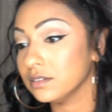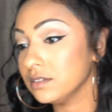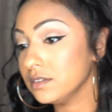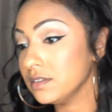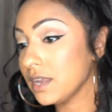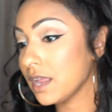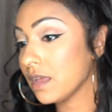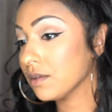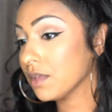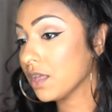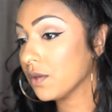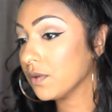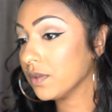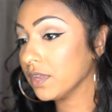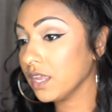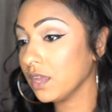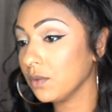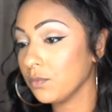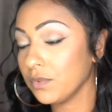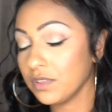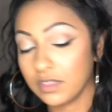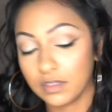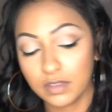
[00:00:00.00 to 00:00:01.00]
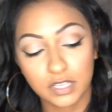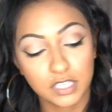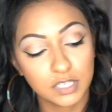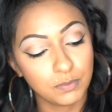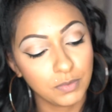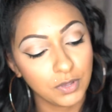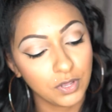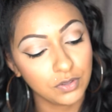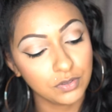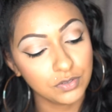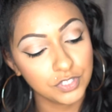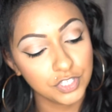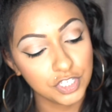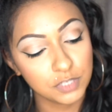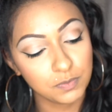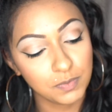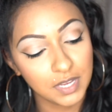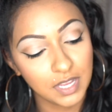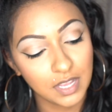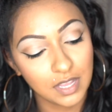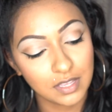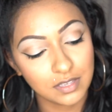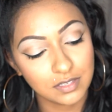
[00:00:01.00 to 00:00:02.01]
Now going in with Exposed, just
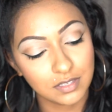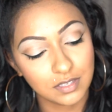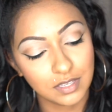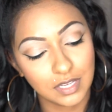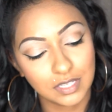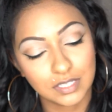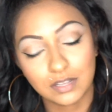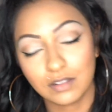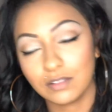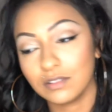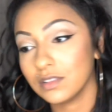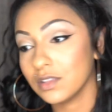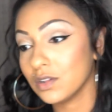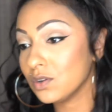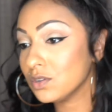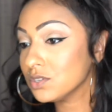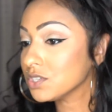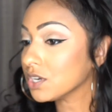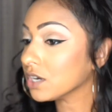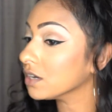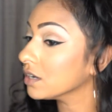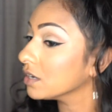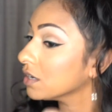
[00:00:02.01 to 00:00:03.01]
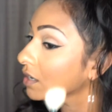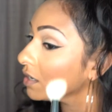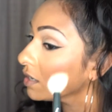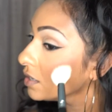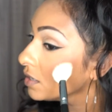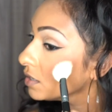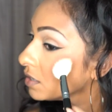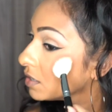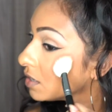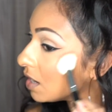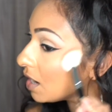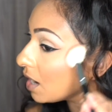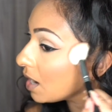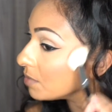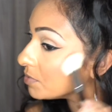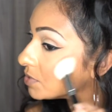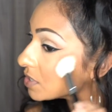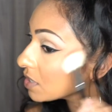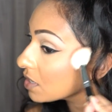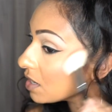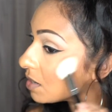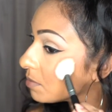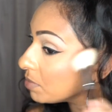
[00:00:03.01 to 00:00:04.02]
because it's a little darker, I'm
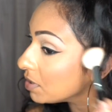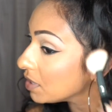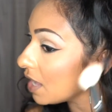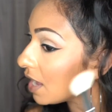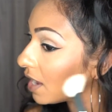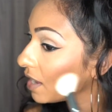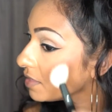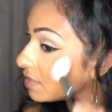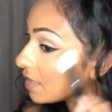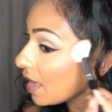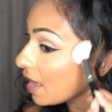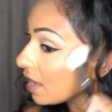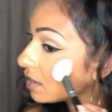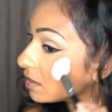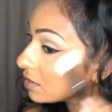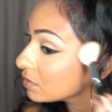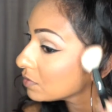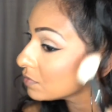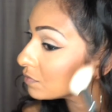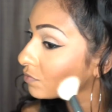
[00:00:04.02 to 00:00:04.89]
just gonna apply that